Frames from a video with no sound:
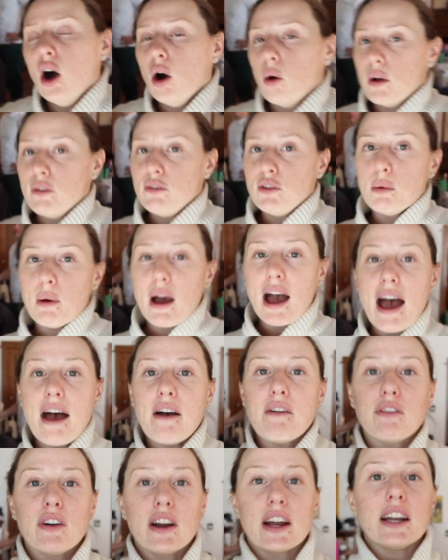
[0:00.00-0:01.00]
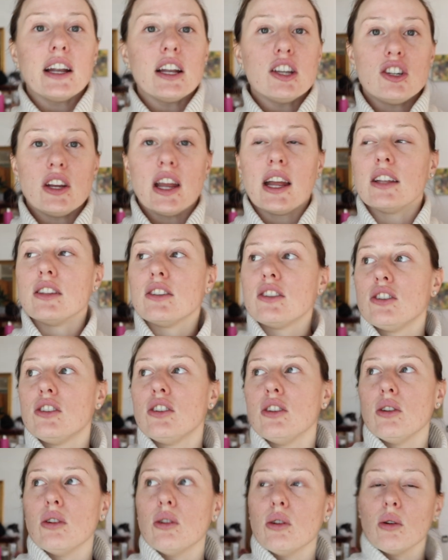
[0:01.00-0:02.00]
Oh, if you ever get a chance
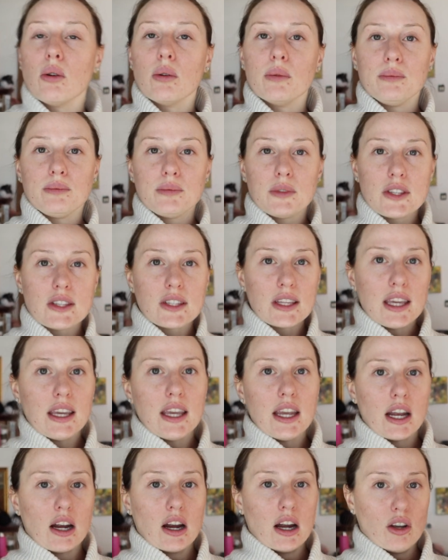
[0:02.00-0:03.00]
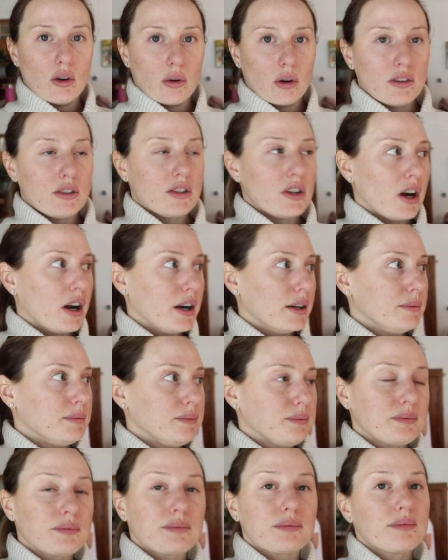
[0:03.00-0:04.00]
to ski here at Northstar,
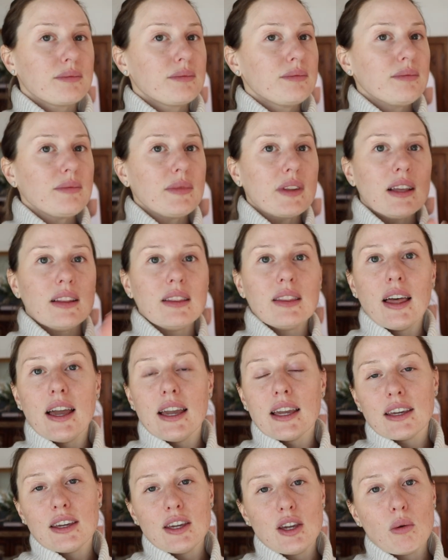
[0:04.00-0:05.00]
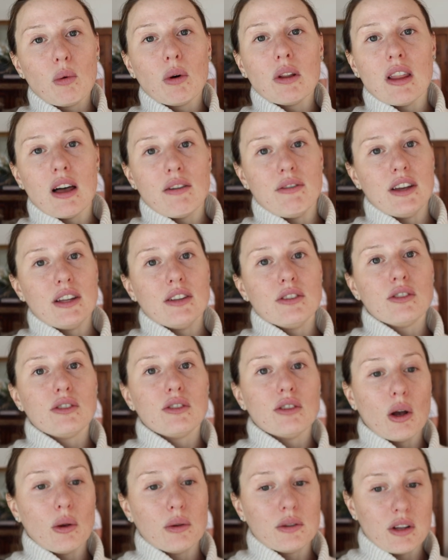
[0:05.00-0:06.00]
like you will love it
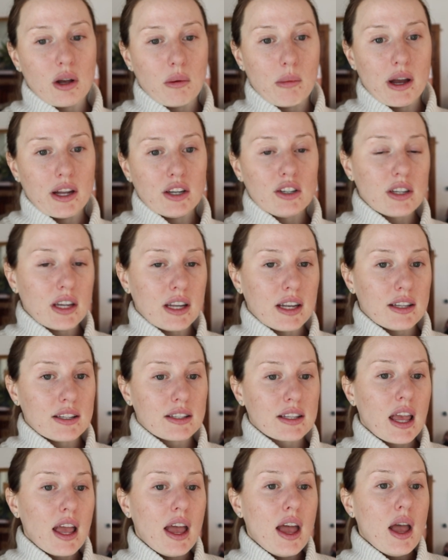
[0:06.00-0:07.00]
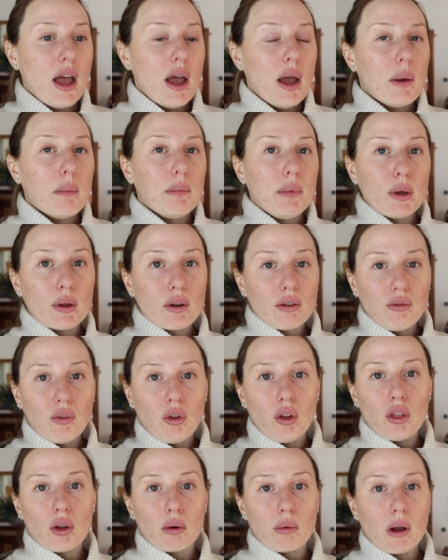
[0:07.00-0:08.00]
so, so much. It is
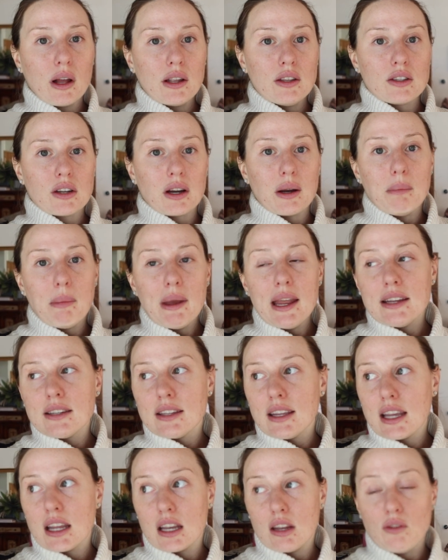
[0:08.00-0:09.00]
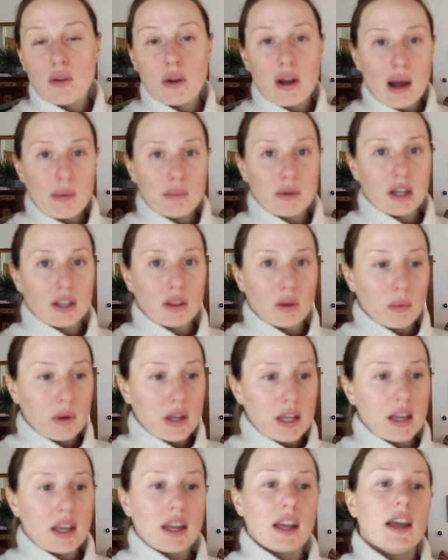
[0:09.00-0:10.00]
beautiful, the runs are amazing, and if you come during the
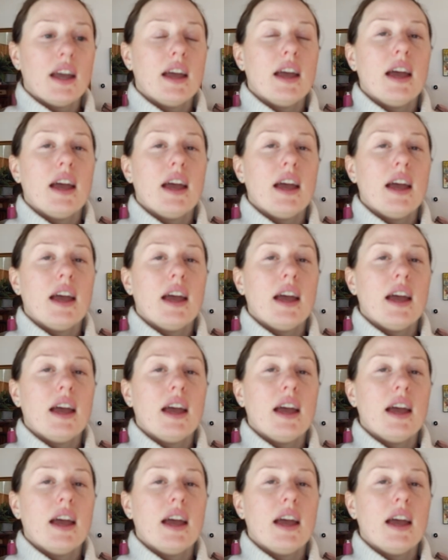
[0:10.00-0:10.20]
week,